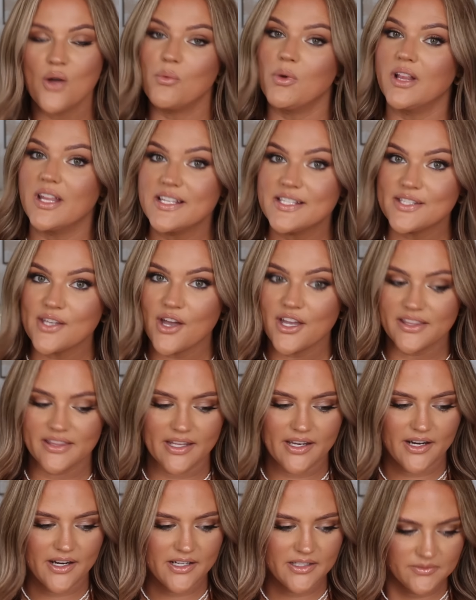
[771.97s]
while I saw it
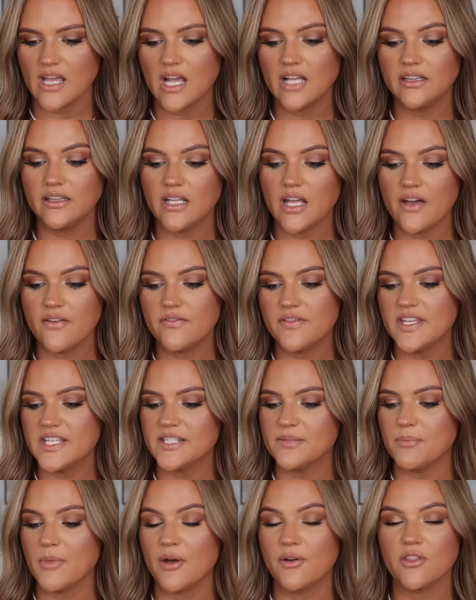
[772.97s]
there. I love
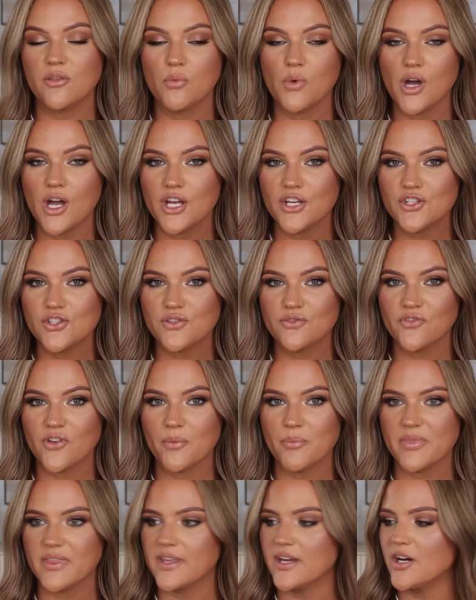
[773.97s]
this mouthwash
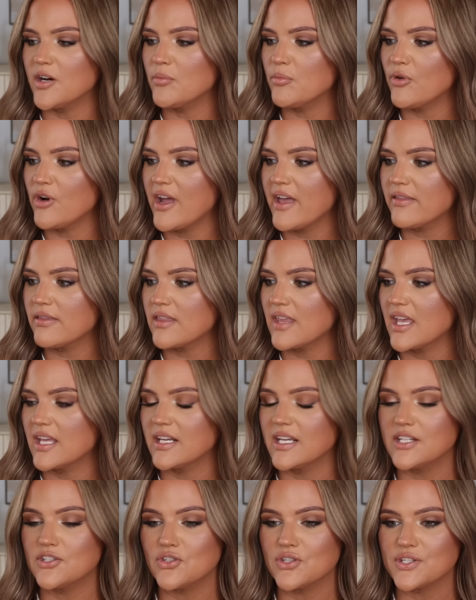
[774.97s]
from TheraBreath, and
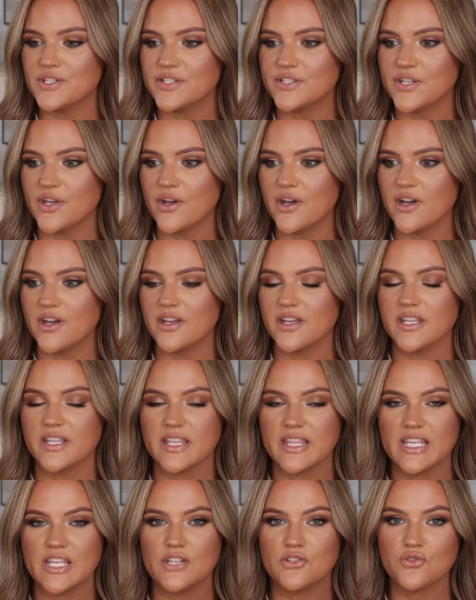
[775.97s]
I just saw
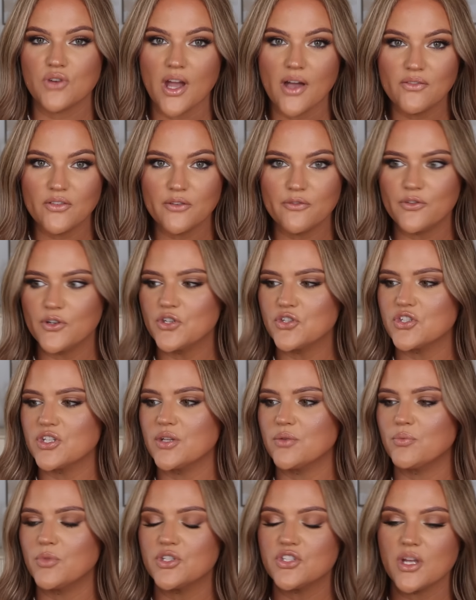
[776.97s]
the travel
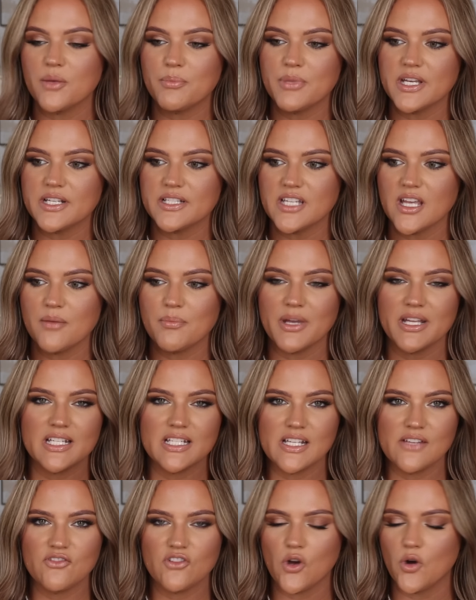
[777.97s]
version, which I picked up. I
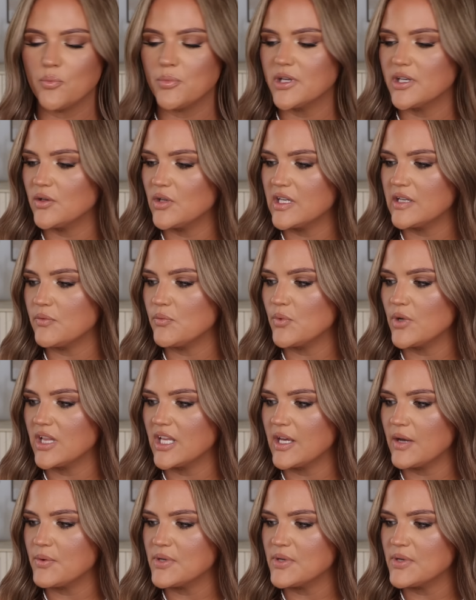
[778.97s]
didn't even open it while I